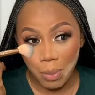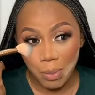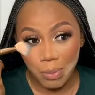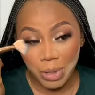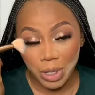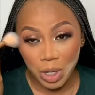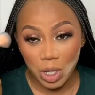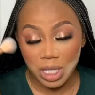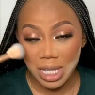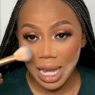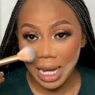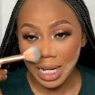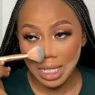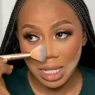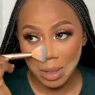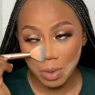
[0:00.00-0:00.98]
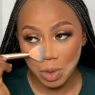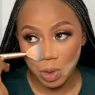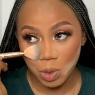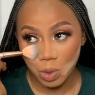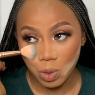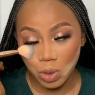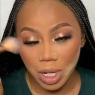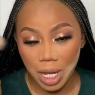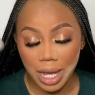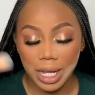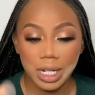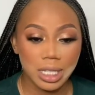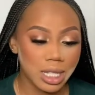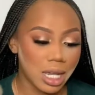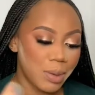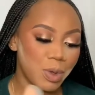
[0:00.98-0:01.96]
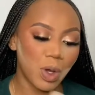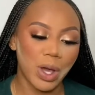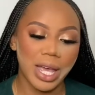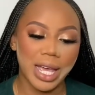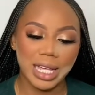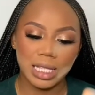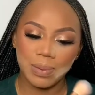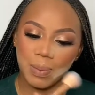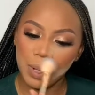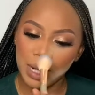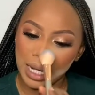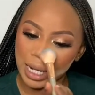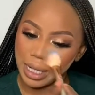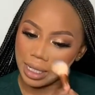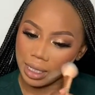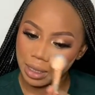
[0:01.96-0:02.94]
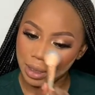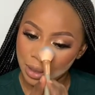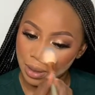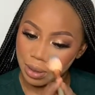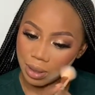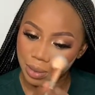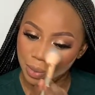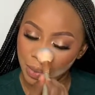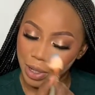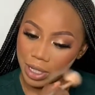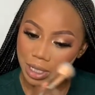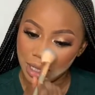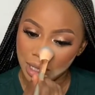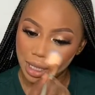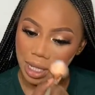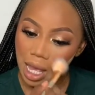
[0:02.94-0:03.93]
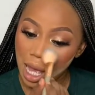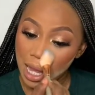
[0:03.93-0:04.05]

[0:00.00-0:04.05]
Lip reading: because anytime you do that, anytime you're explaining to the person,